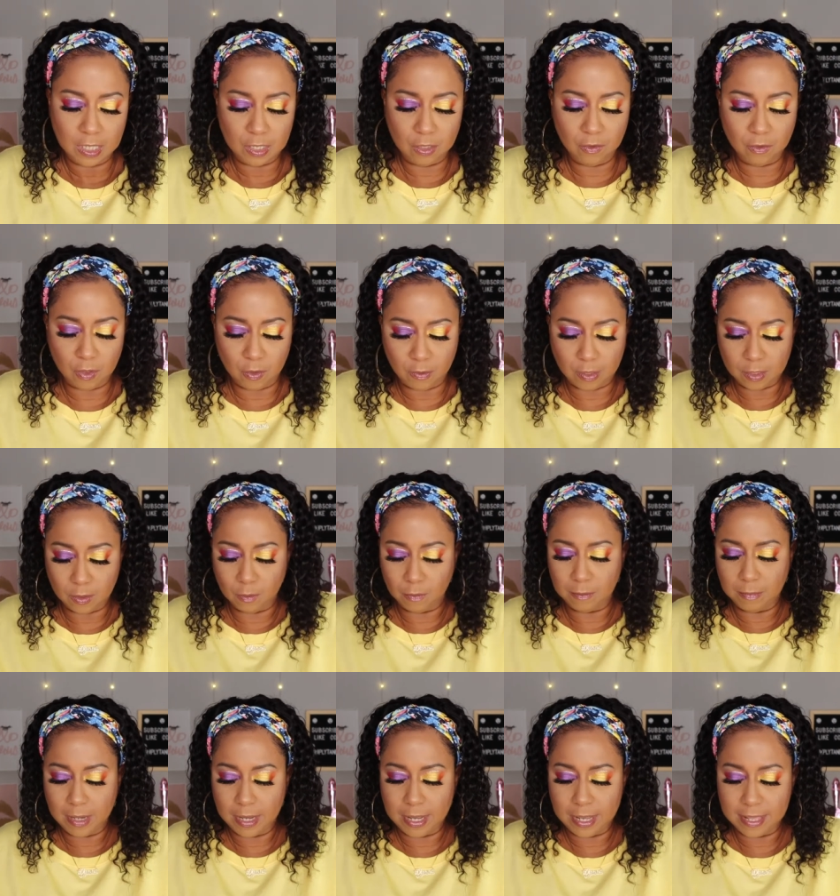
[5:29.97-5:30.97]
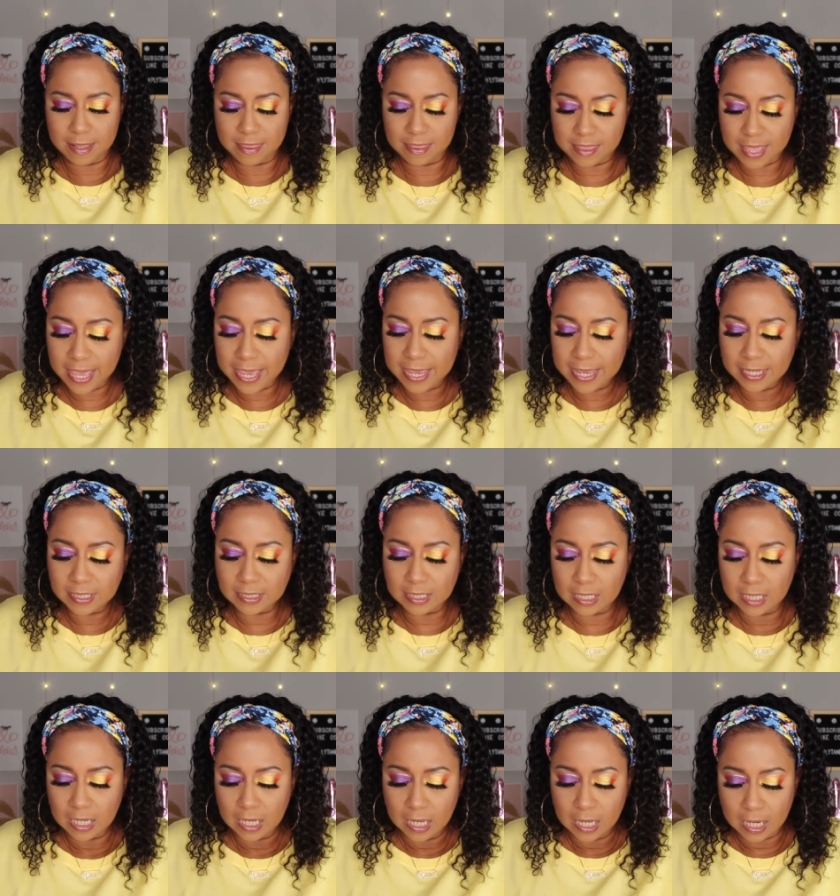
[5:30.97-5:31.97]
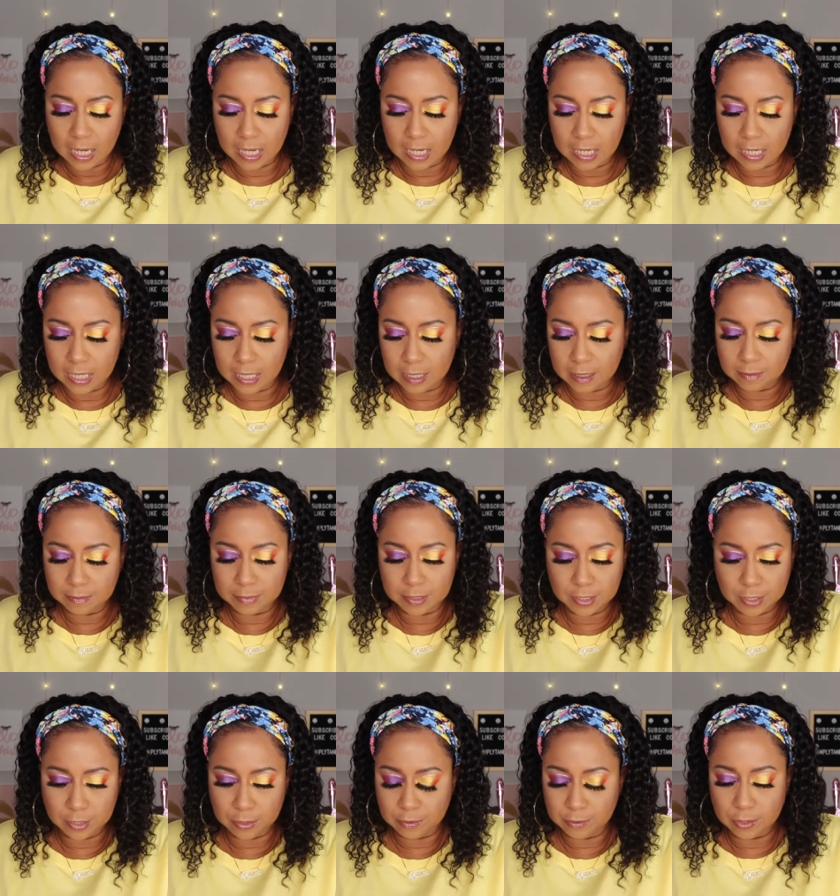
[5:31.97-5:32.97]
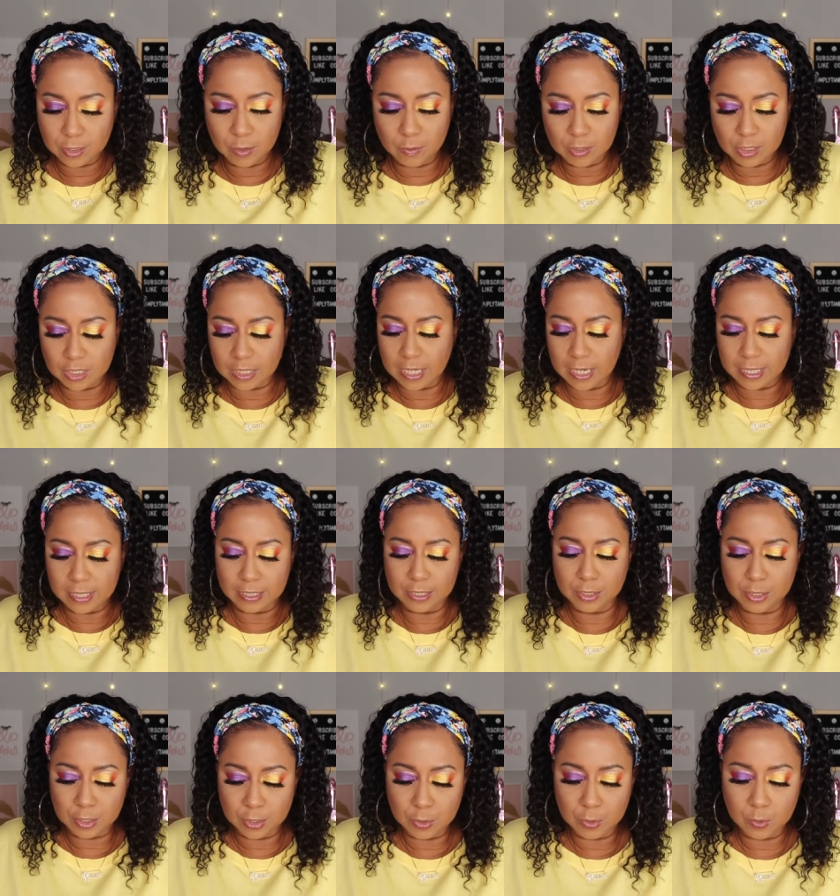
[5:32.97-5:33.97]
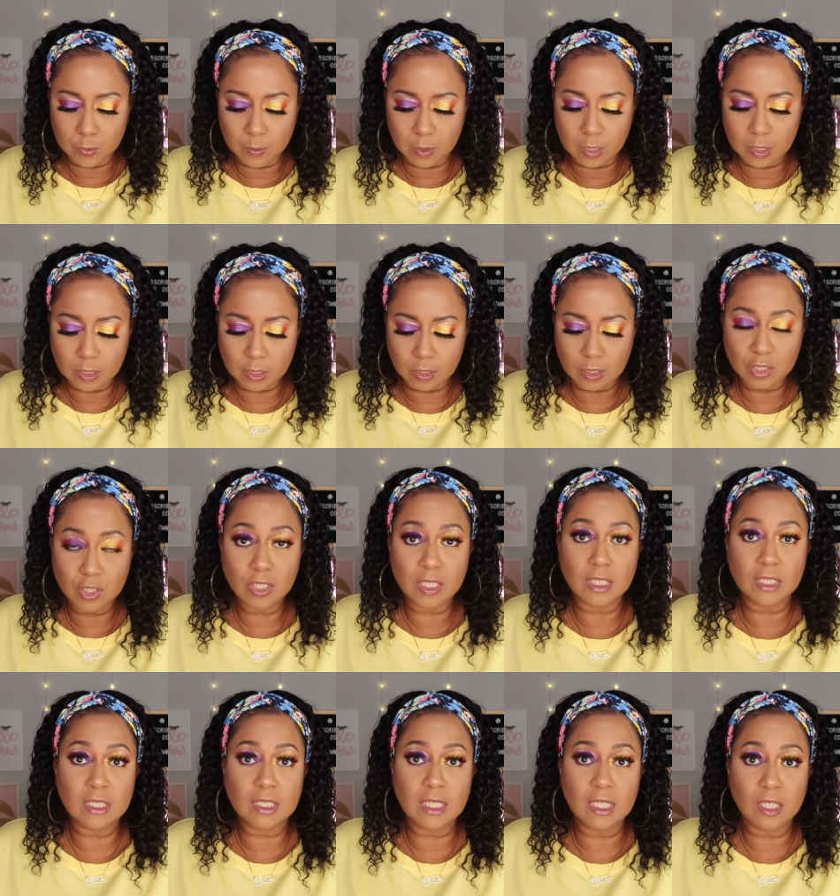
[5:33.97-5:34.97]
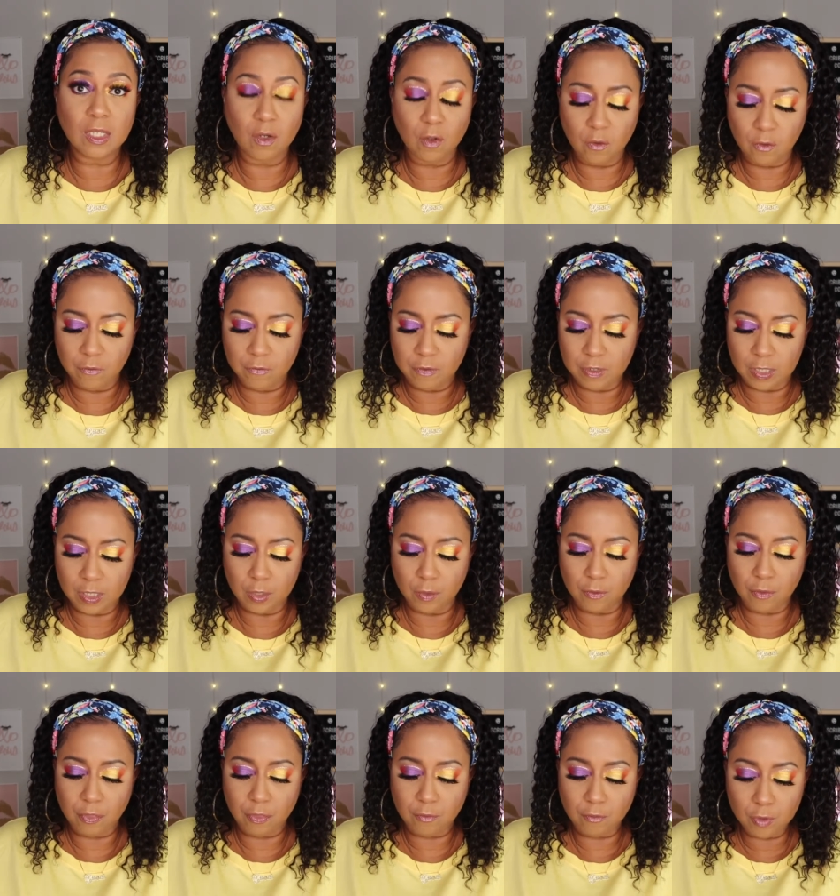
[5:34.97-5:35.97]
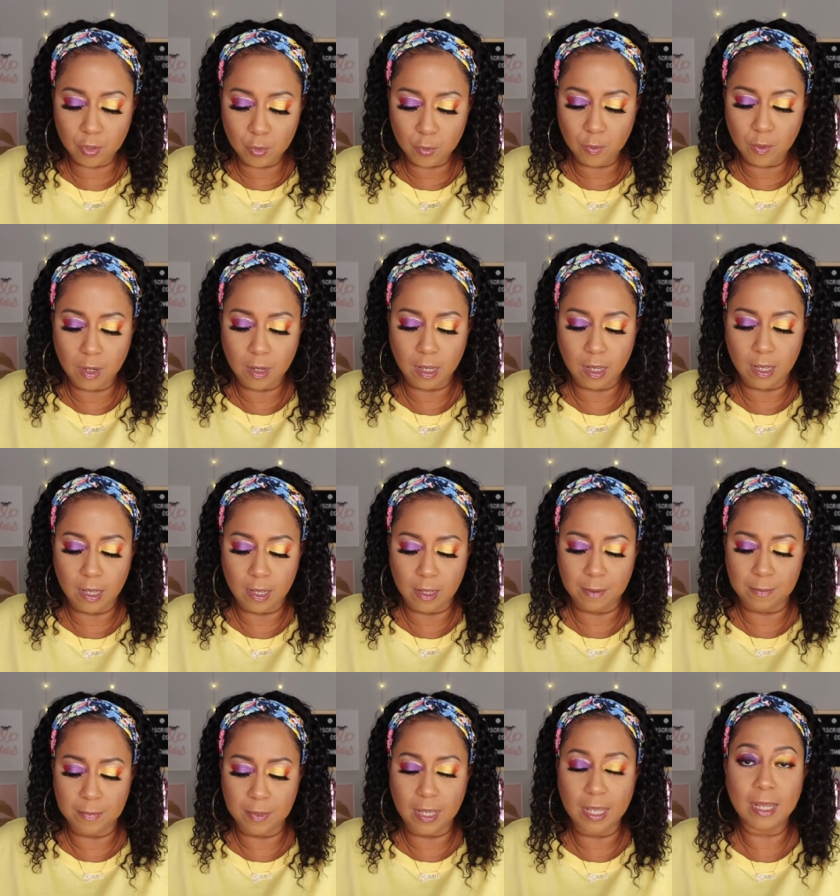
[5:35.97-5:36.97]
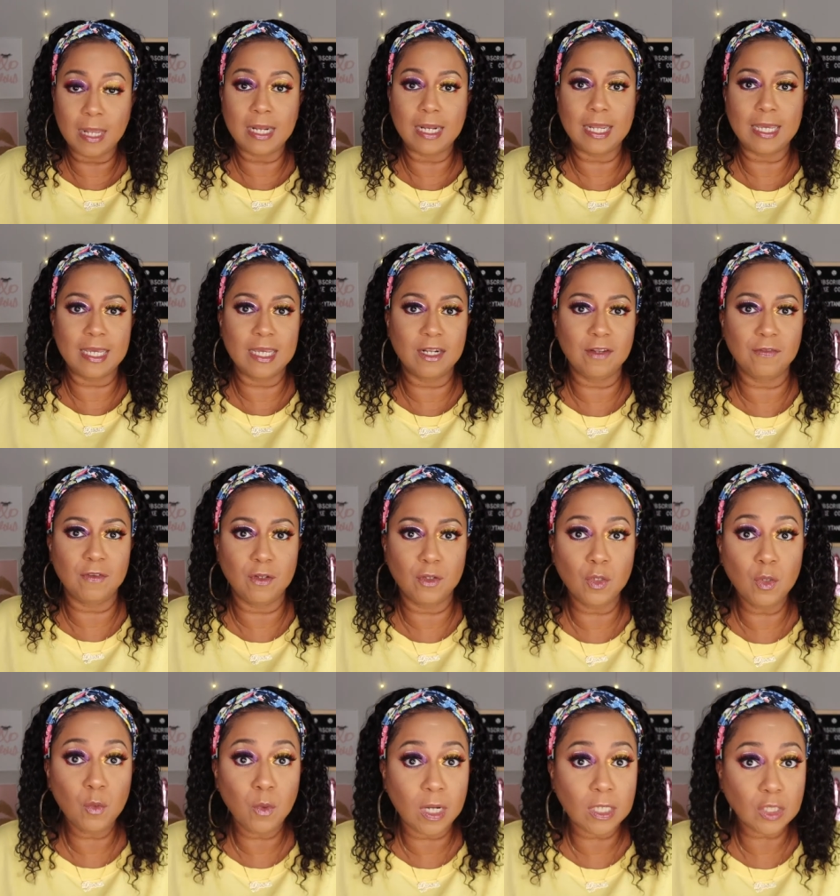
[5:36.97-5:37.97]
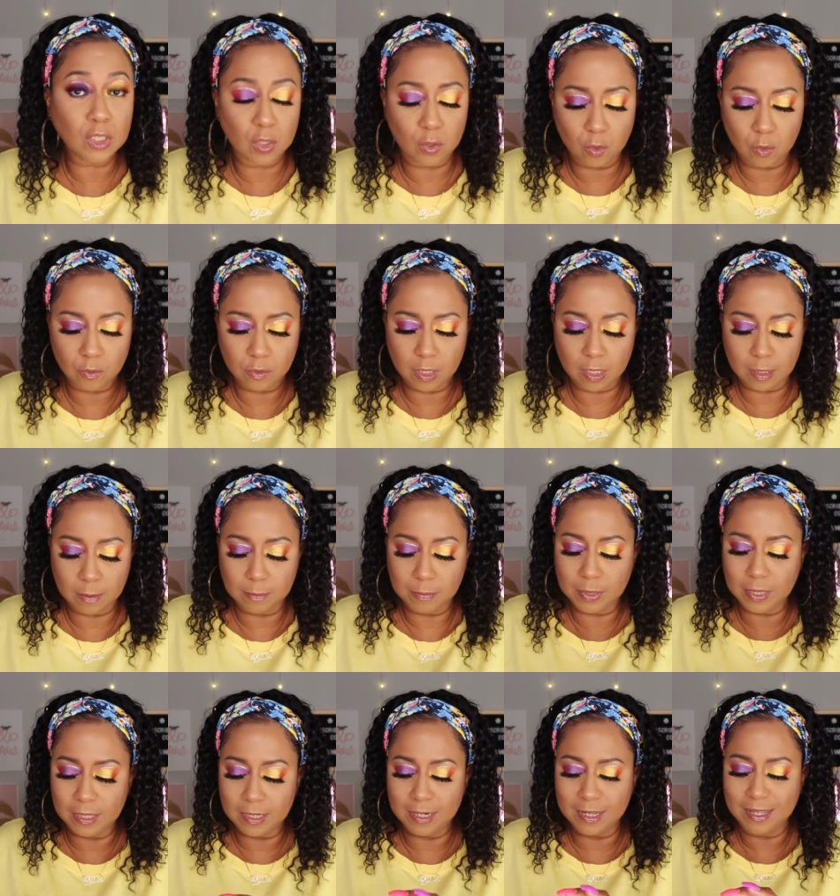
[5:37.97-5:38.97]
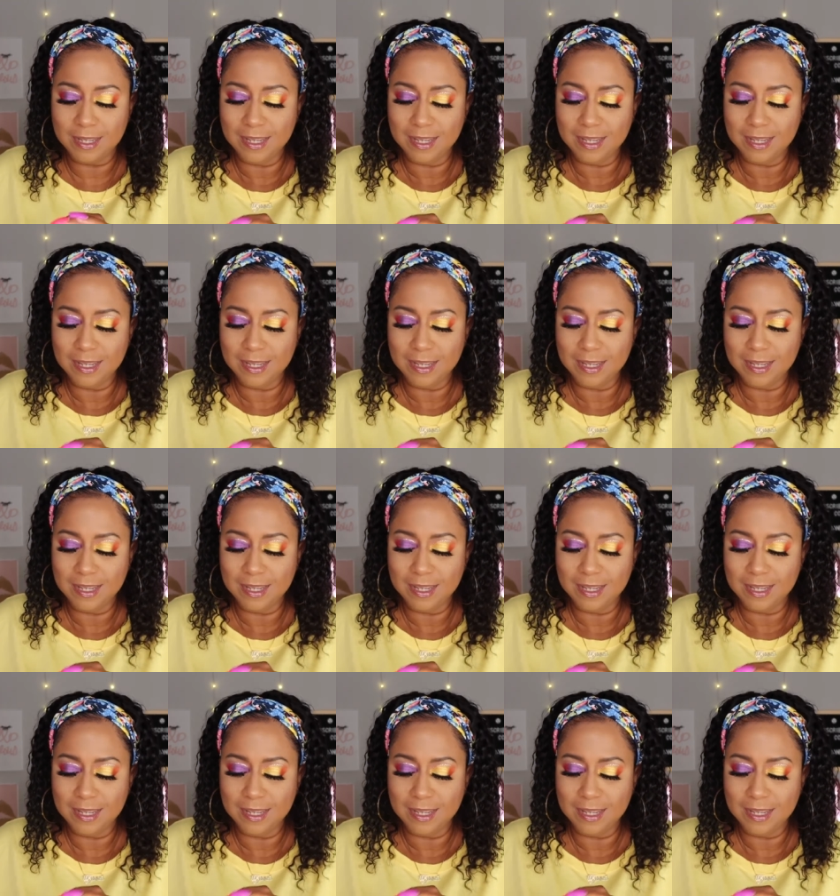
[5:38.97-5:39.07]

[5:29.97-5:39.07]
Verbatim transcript: You know I don't mind that. Um, so do what you got to do so that you can see the whole video through. Um, I like it if you do watch the whole thing, but